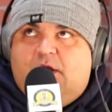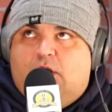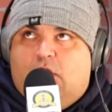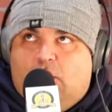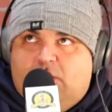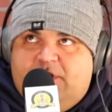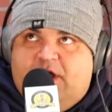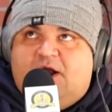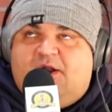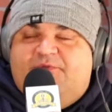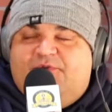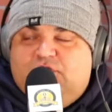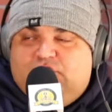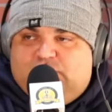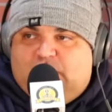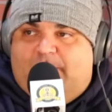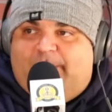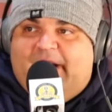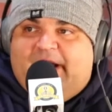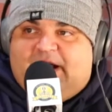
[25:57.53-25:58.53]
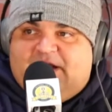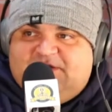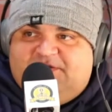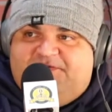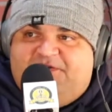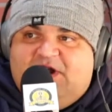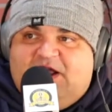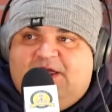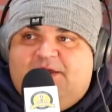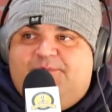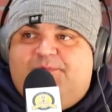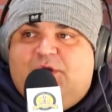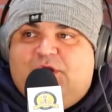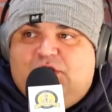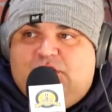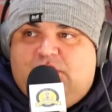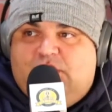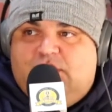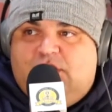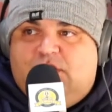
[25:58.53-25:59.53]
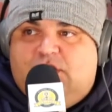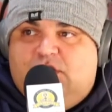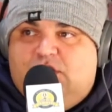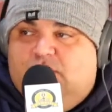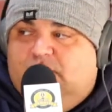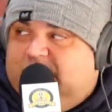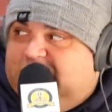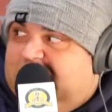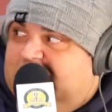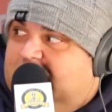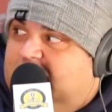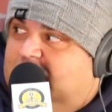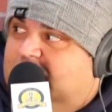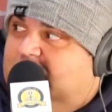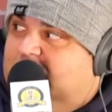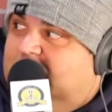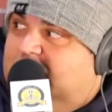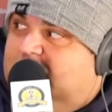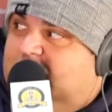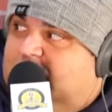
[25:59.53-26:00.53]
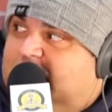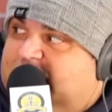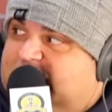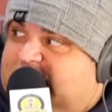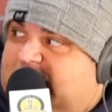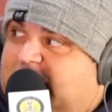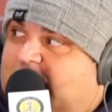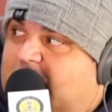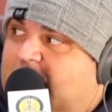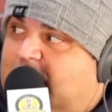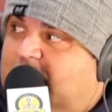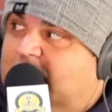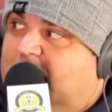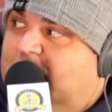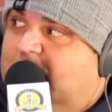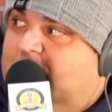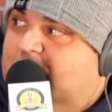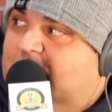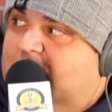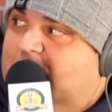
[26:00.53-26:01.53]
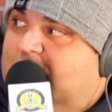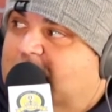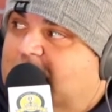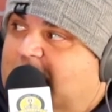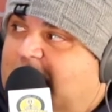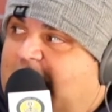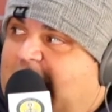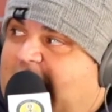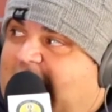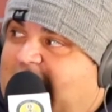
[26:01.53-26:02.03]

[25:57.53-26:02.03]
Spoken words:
none of you saw My Cousin Vinny, but you seen Casino and